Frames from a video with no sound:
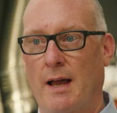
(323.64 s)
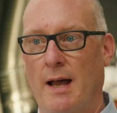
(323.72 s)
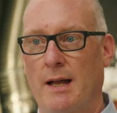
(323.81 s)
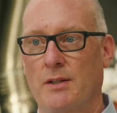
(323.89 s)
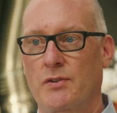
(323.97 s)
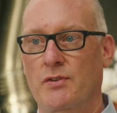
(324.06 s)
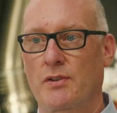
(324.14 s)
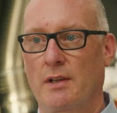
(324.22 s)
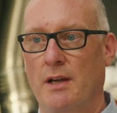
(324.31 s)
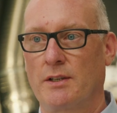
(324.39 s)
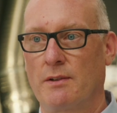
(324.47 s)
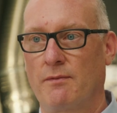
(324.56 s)
has
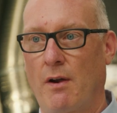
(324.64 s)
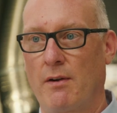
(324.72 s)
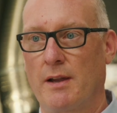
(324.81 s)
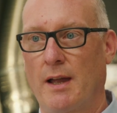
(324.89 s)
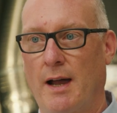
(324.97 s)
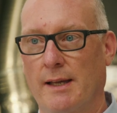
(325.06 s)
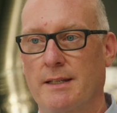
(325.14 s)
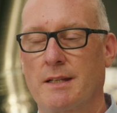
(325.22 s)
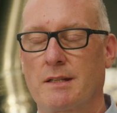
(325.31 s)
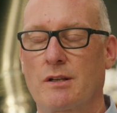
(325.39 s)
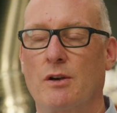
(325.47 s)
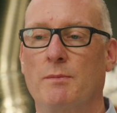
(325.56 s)
a very highly
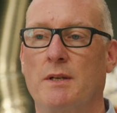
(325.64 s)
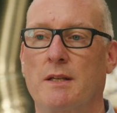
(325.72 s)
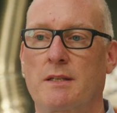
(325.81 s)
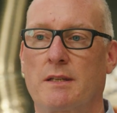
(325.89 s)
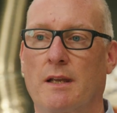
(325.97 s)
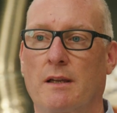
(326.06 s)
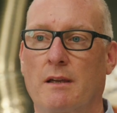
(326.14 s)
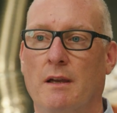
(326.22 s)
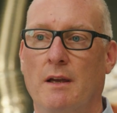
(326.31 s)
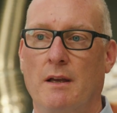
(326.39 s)
deterministic